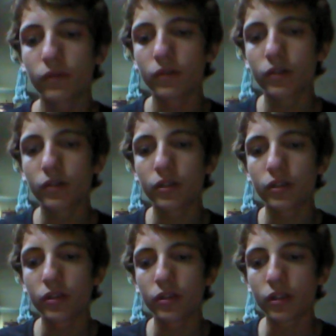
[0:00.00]
Oh.
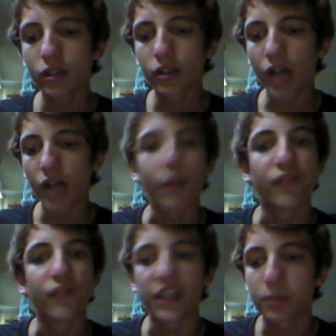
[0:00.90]

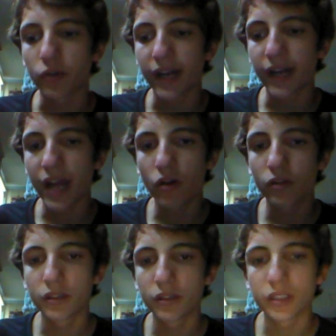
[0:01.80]
I'm on
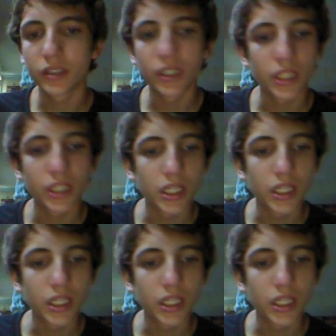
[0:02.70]
Facebook right now.